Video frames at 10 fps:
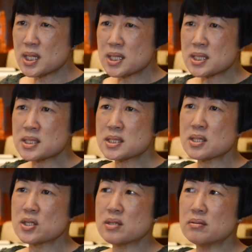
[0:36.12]

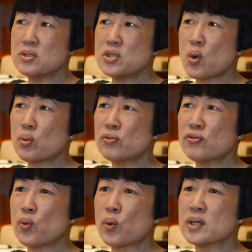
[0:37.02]
is known
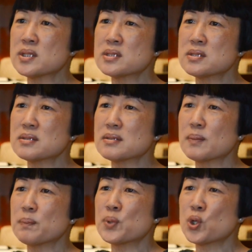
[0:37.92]
for its
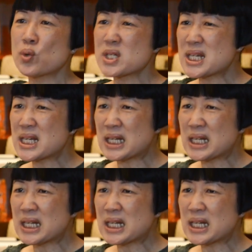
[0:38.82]
purity,